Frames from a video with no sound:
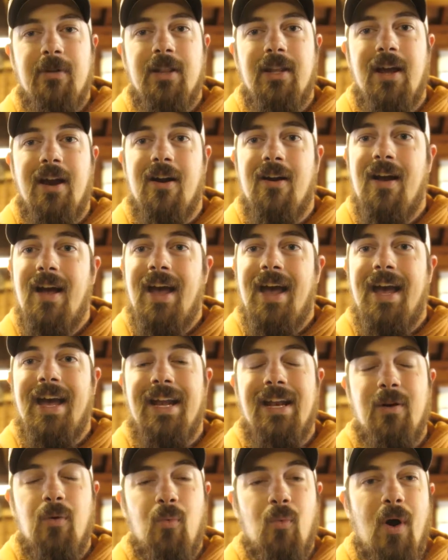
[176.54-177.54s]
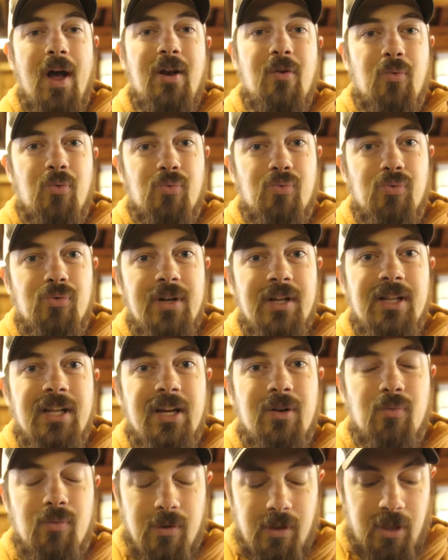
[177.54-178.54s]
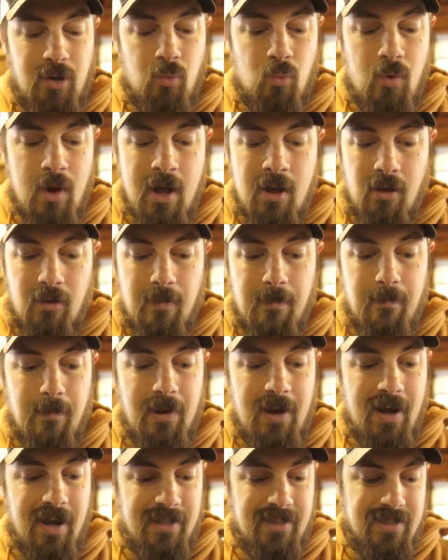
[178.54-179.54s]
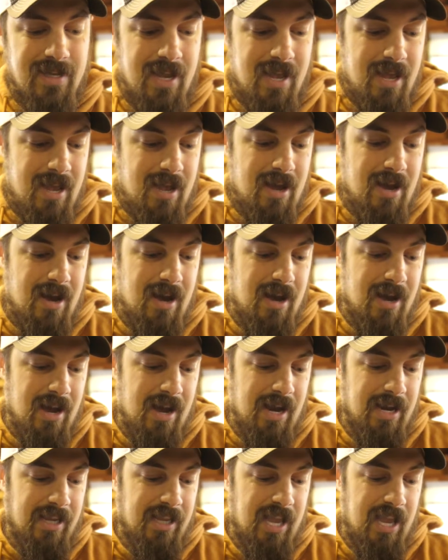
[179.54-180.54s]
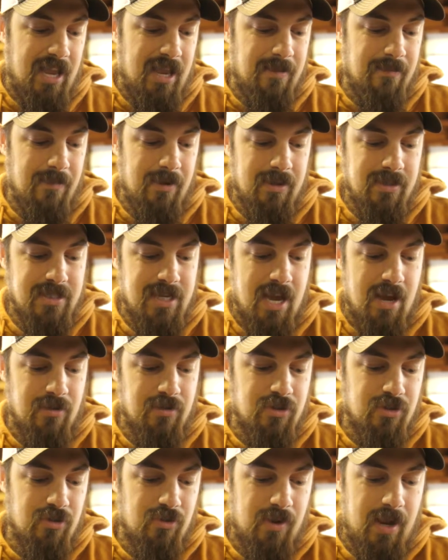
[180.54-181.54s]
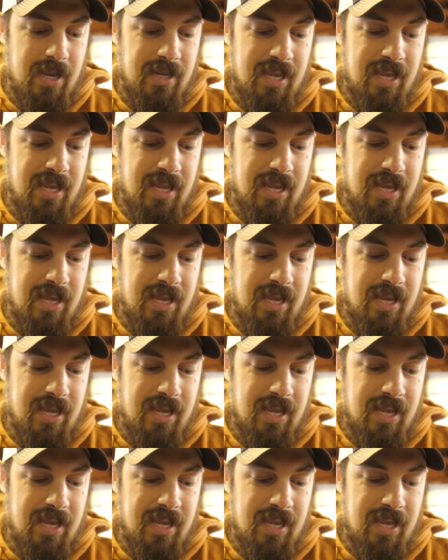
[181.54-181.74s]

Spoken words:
in there, and it went really, really well. But I came down to a